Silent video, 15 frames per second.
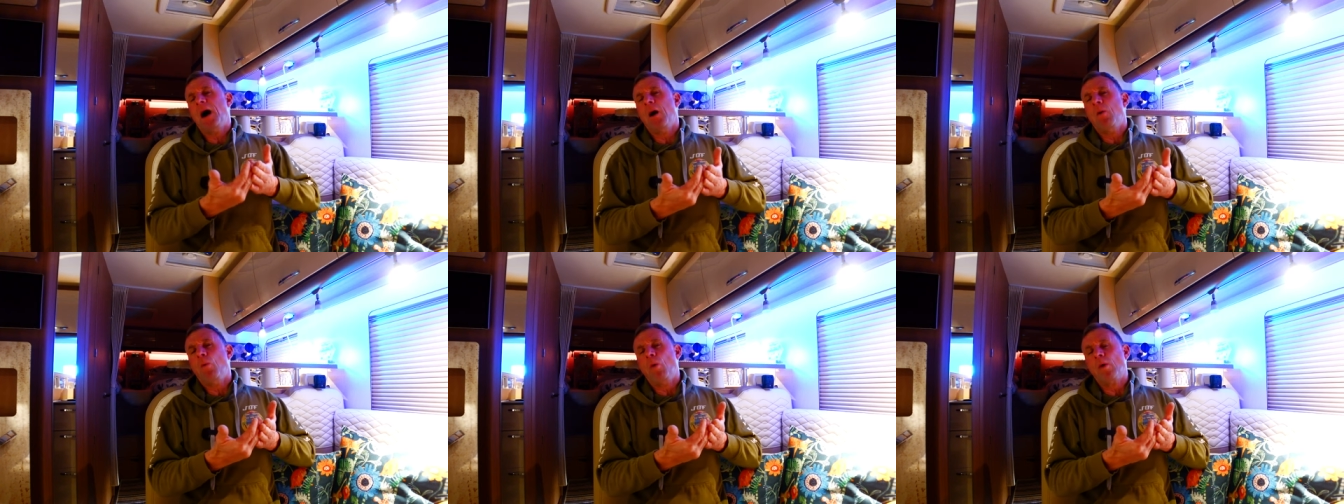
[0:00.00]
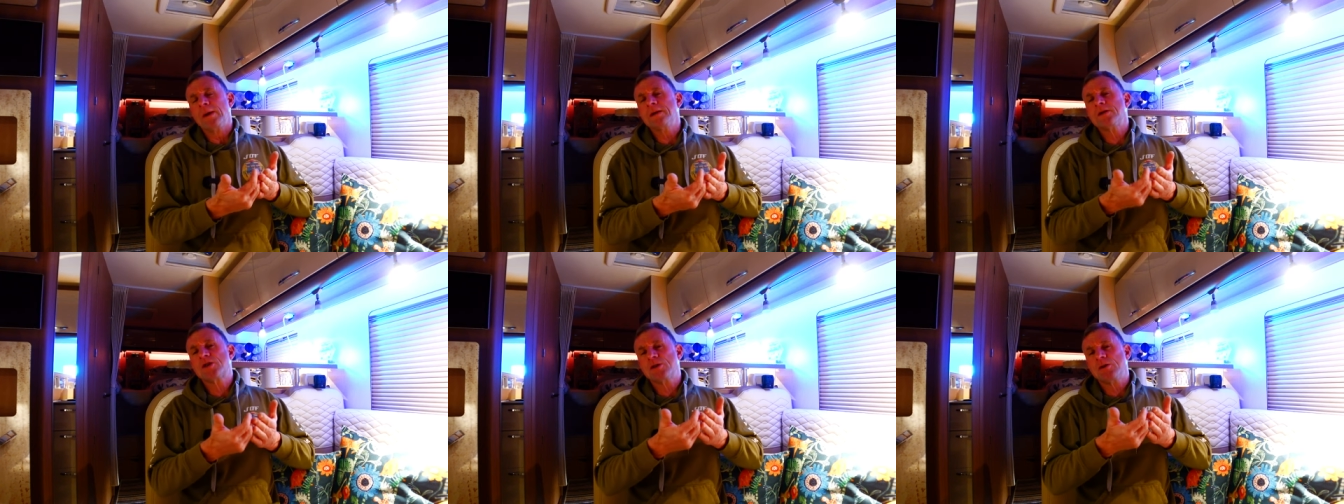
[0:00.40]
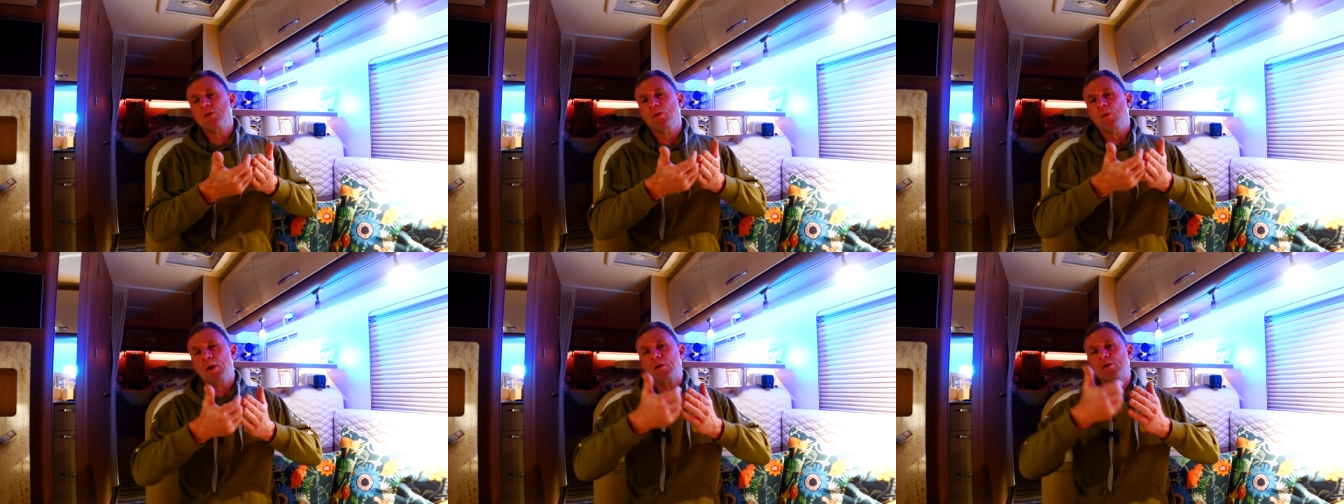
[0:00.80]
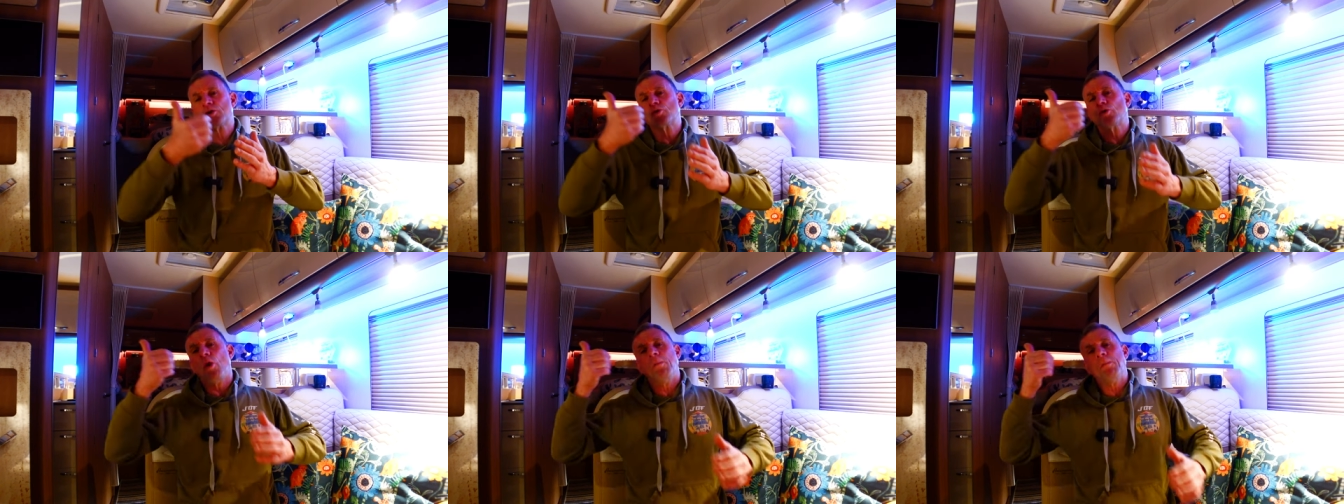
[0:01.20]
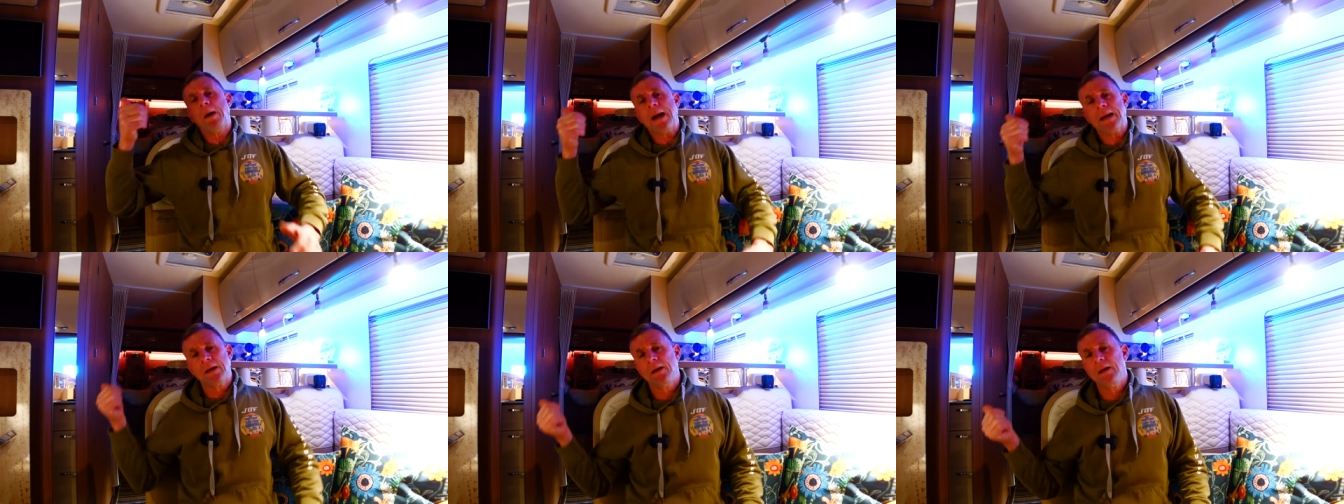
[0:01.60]
wanting to drop
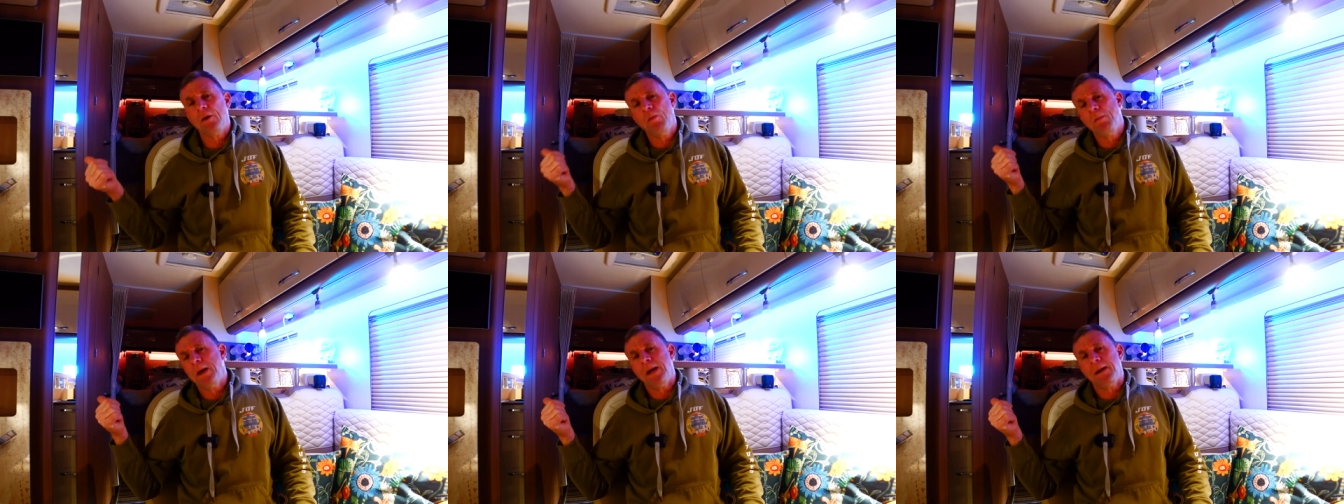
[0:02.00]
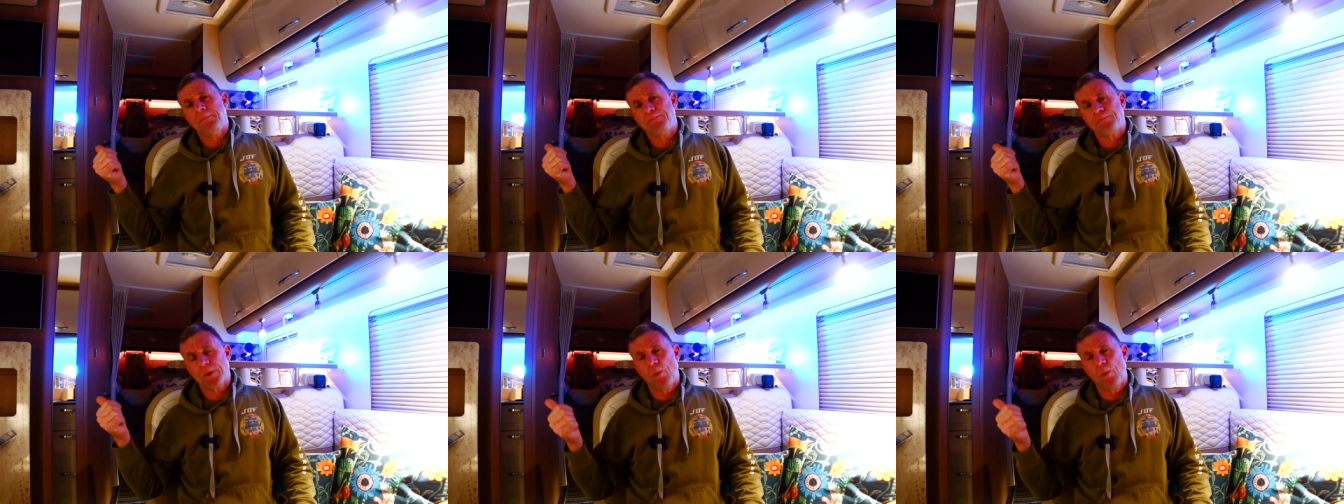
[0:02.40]
back a little bit.